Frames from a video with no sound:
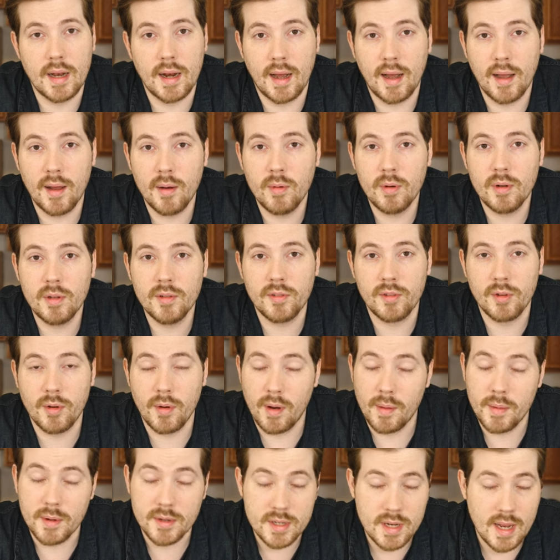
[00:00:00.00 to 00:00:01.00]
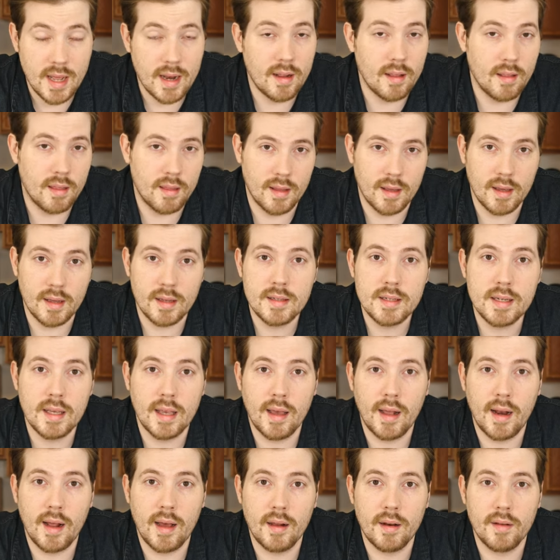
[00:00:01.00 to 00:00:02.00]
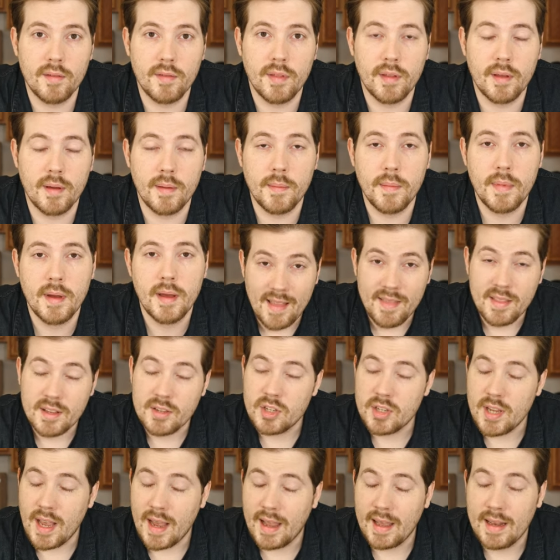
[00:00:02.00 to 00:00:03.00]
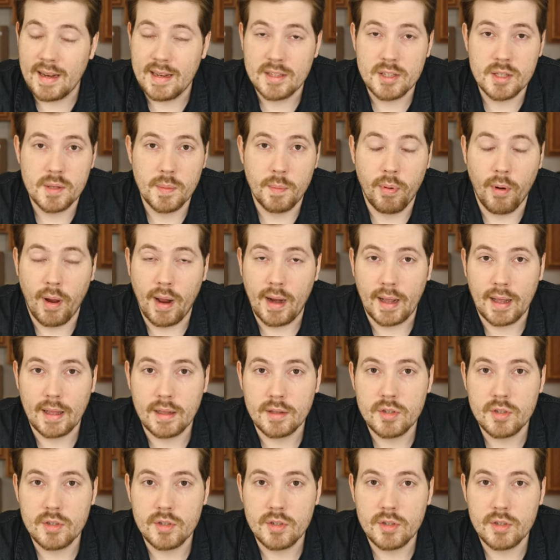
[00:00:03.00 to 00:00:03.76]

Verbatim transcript: and I will do almost anything to get out of them. And the second is the breading